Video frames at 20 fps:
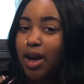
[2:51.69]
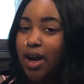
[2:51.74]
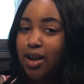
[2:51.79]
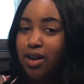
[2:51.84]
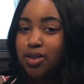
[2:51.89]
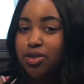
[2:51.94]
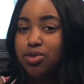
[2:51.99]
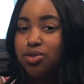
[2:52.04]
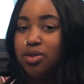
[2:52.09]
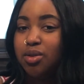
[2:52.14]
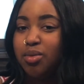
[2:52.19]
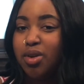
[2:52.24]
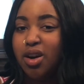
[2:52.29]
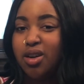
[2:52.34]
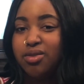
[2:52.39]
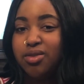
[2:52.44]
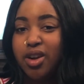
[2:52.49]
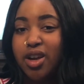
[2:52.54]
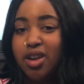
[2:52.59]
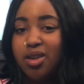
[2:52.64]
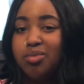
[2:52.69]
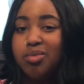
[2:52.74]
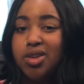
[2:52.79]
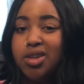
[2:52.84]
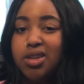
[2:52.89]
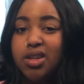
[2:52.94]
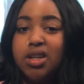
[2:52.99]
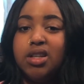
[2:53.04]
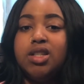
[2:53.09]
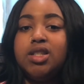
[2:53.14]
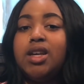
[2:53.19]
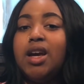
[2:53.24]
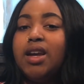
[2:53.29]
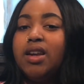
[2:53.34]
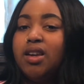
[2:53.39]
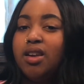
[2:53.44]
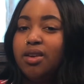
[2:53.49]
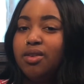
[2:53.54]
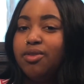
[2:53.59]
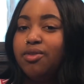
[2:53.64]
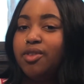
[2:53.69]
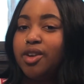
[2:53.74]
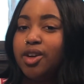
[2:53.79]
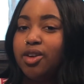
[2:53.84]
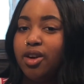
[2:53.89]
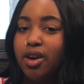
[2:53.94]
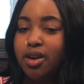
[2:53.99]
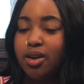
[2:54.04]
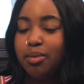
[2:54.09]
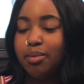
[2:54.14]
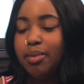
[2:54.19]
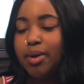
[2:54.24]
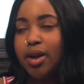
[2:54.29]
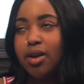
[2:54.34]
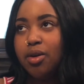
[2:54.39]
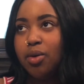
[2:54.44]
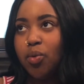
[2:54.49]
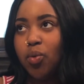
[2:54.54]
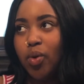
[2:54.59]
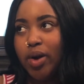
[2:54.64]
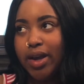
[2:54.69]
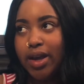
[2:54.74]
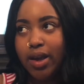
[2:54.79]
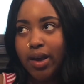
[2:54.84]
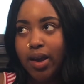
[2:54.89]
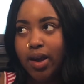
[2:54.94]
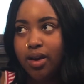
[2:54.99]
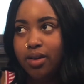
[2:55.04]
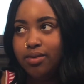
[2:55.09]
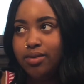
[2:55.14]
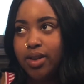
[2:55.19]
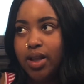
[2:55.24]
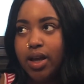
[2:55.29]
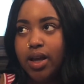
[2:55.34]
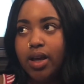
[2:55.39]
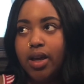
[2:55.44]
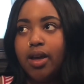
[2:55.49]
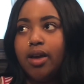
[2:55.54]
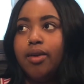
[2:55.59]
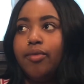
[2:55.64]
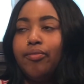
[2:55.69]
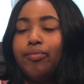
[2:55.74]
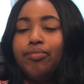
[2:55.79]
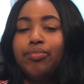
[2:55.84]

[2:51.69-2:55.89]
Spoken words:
had to do them off camera because I need to figure out a better way of like